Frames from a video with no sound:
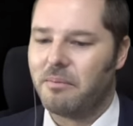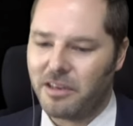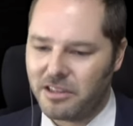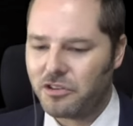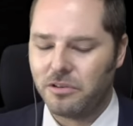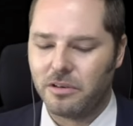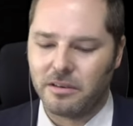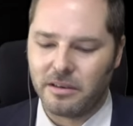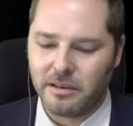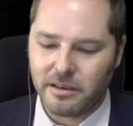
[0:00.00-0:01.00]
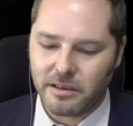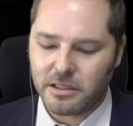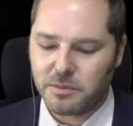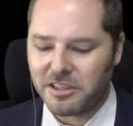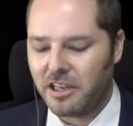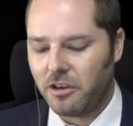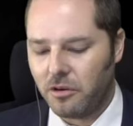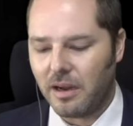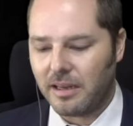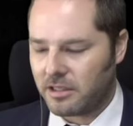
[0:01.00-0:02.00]
But it's true, and uh, especially
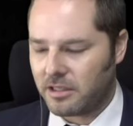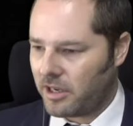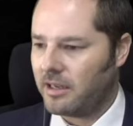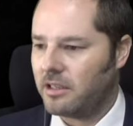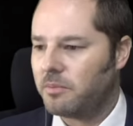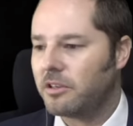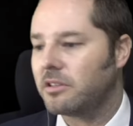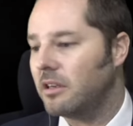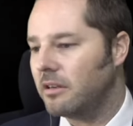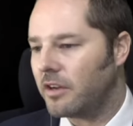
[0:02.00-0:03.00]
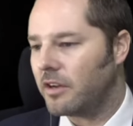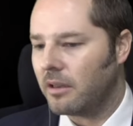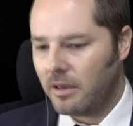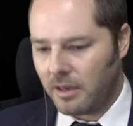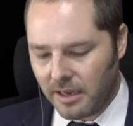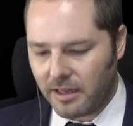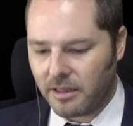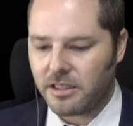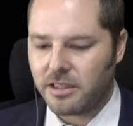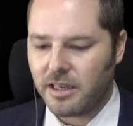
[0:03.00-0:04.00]
you as a Chinese person living in the
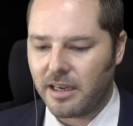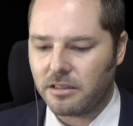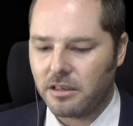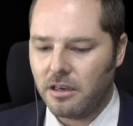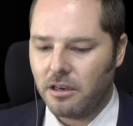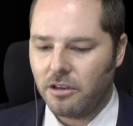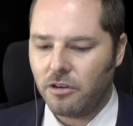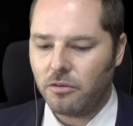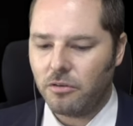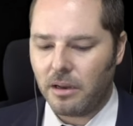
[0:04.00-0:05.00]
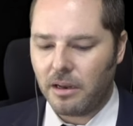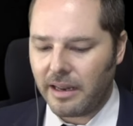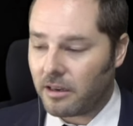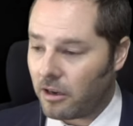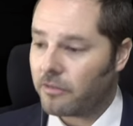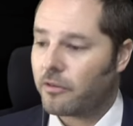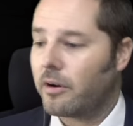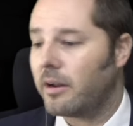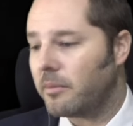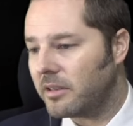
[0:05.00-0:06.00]
States, you lend a lot of
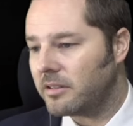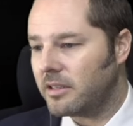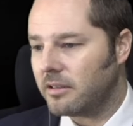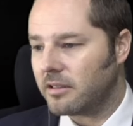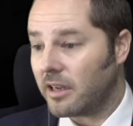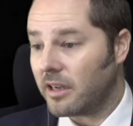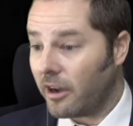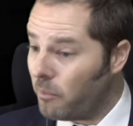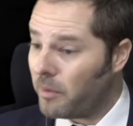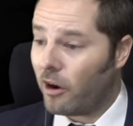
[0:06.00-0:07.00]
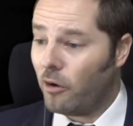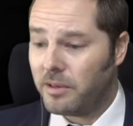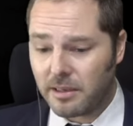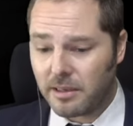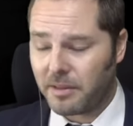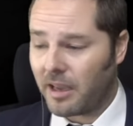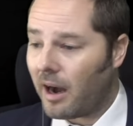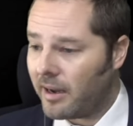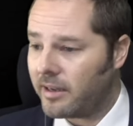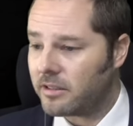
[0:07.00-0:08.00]
credibility to this, and I hope it opens up the
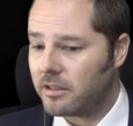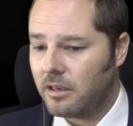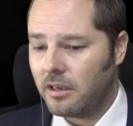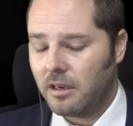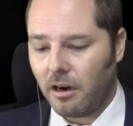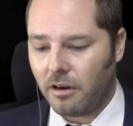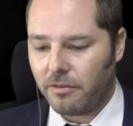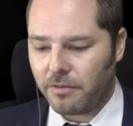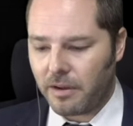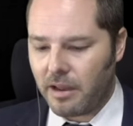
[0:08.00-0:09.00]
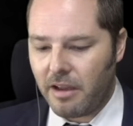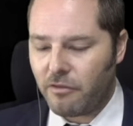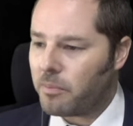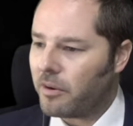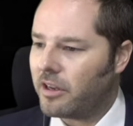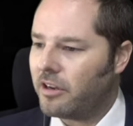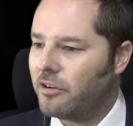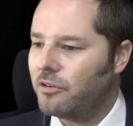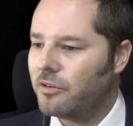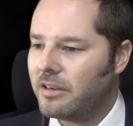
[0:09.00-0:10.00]
eyes of everybody
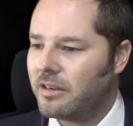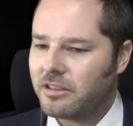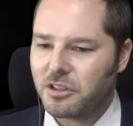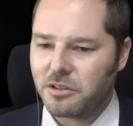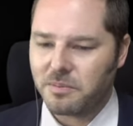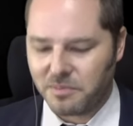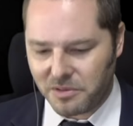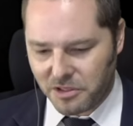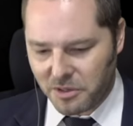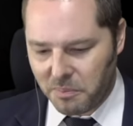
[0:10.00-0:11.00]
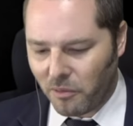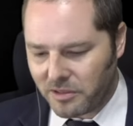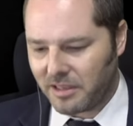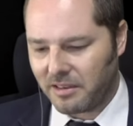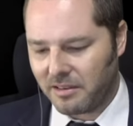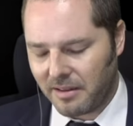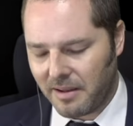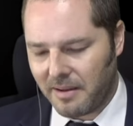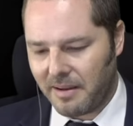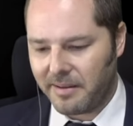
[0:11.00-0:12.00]
who is supporting
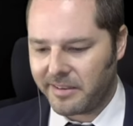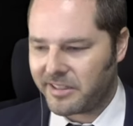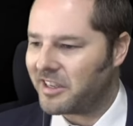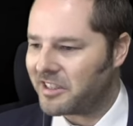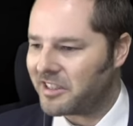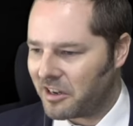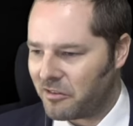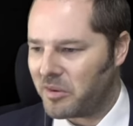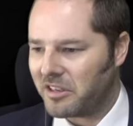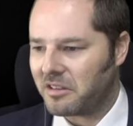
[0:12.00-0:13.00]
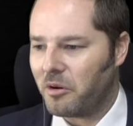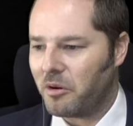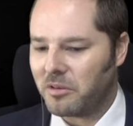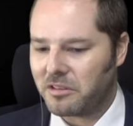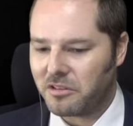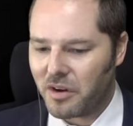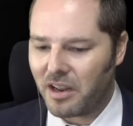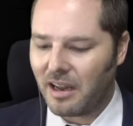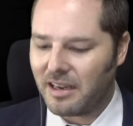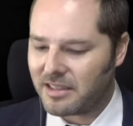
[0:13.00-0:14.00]
uh, the Chinese government at the moment to
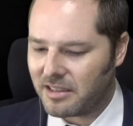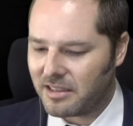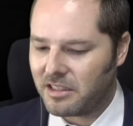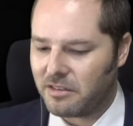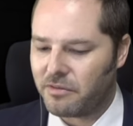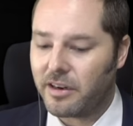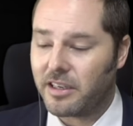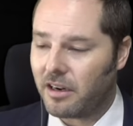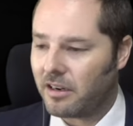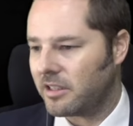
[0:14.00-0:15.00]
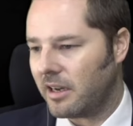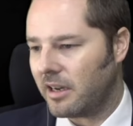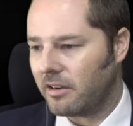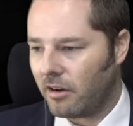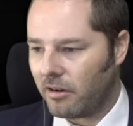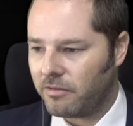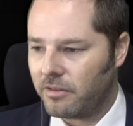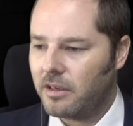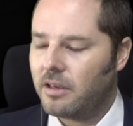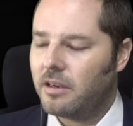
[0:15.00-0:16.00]
realize that this is a very dark side of
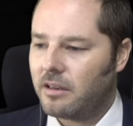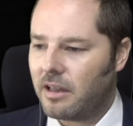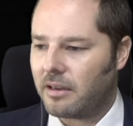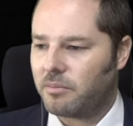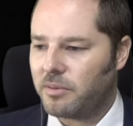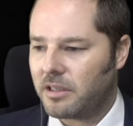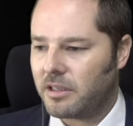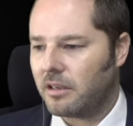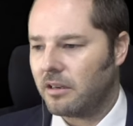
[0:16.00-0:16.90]
that particular